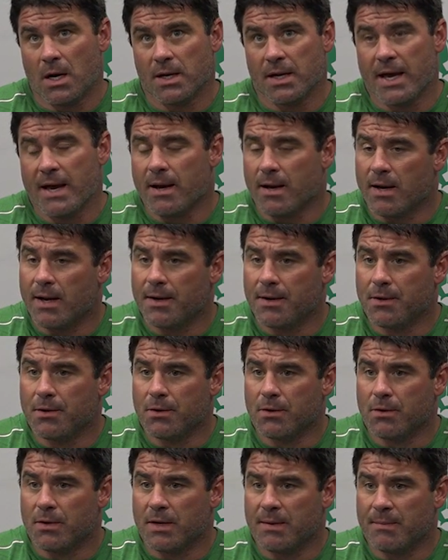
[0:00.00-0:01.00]
Yeah, I
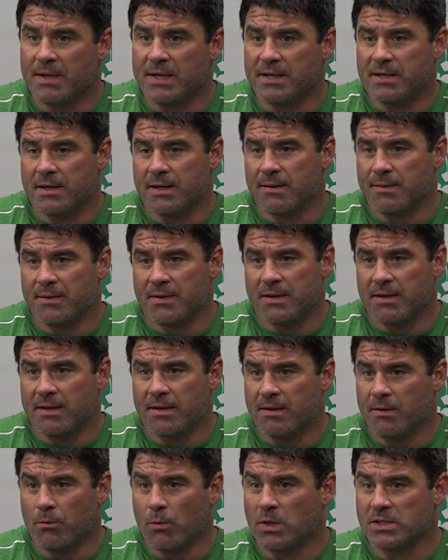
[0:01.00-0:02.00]
do. I mean,
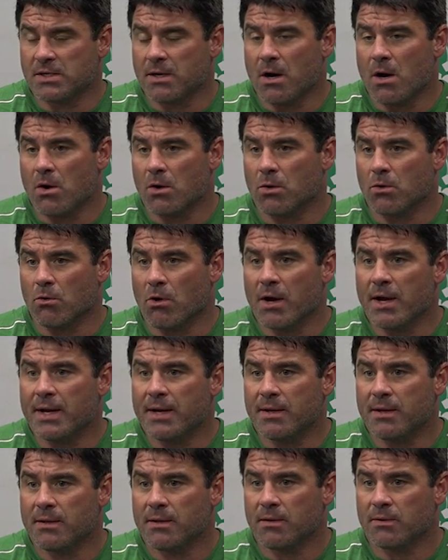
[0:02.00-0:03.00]
and it wasn't all
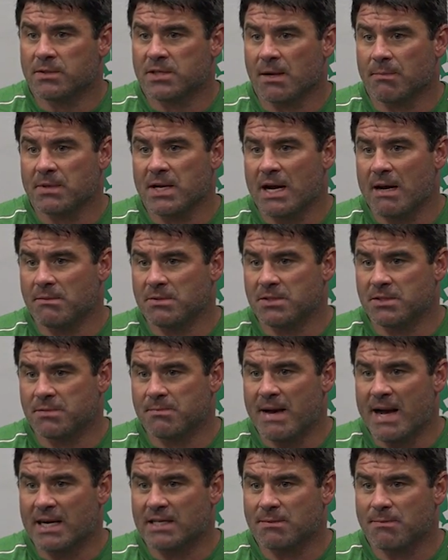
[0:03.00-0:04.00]
great. Sometimes it's
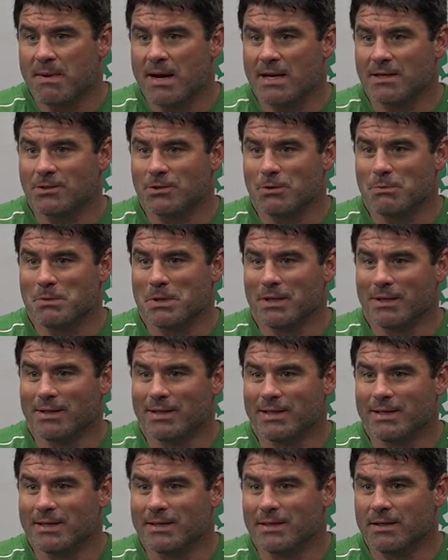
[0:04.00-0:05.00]
maximize your
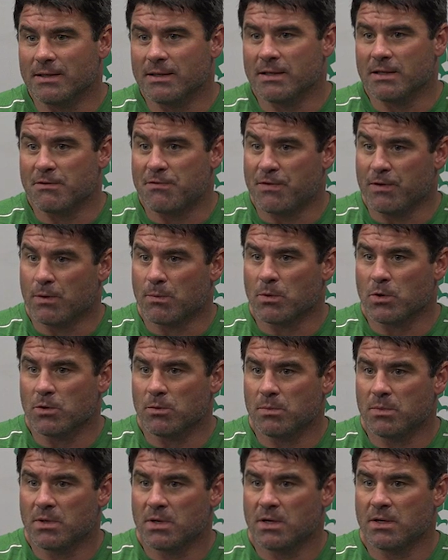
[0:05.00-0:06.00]
ability in the film
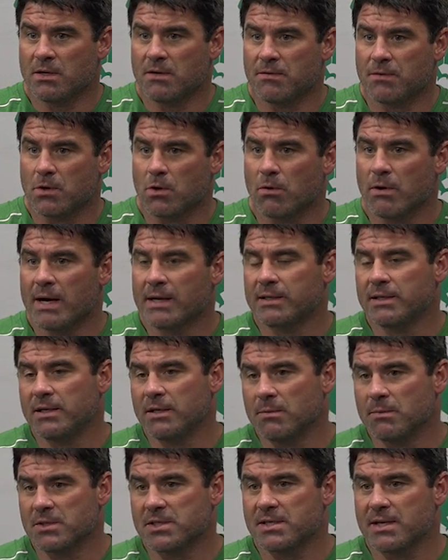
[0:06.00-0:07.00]
room of correcting
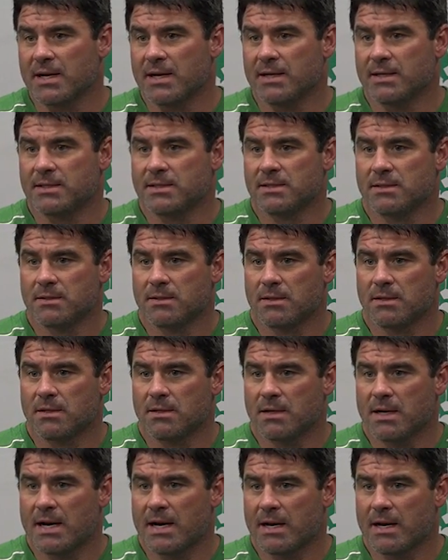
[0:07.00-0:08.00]
your mistakes.
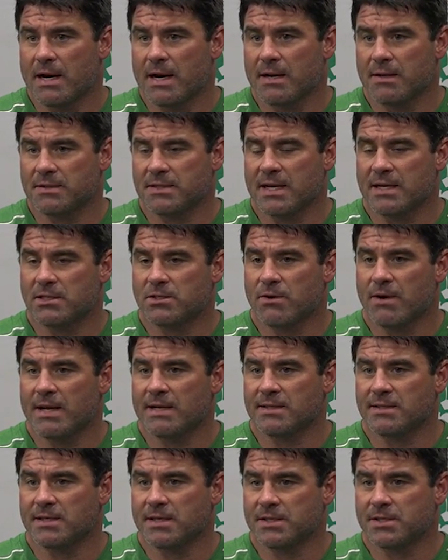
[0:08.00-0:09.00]
How does that
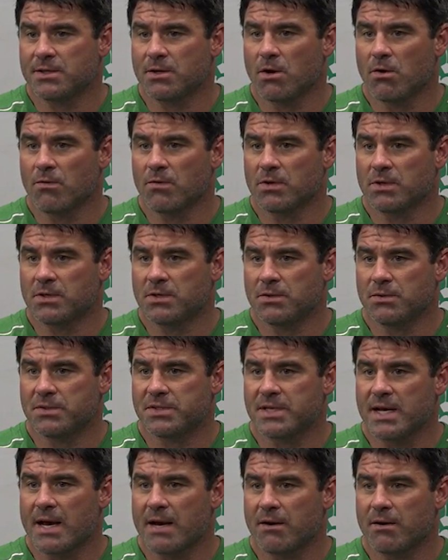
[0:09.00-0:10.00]
transition over to
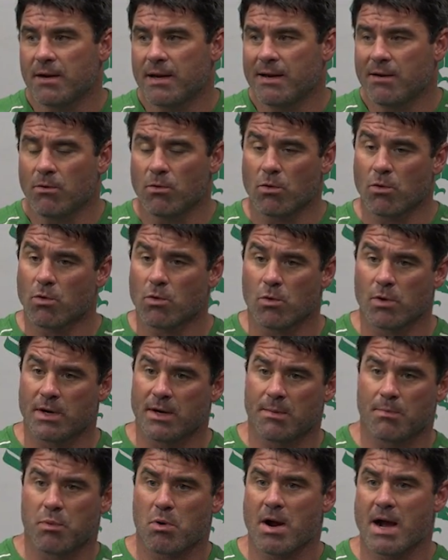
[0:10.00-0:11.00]
Saturday or
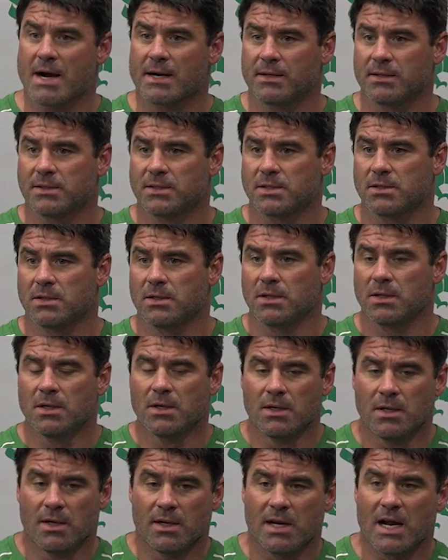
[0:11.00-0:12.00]
into practice on
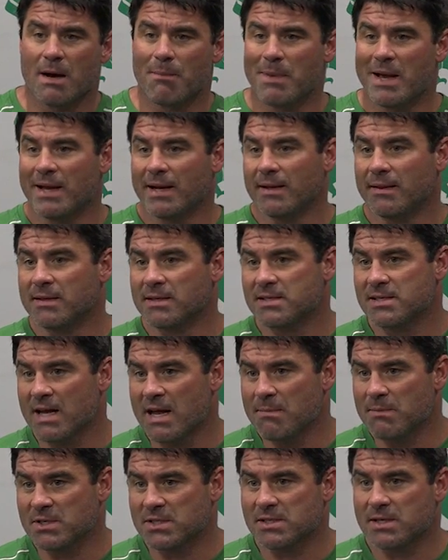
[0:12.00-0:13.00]
not making the
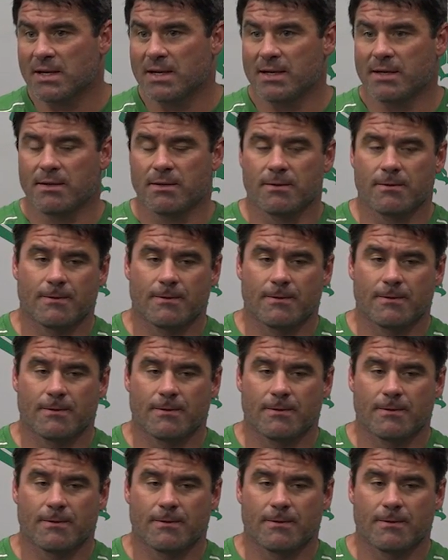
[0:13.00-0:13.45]
same mistake?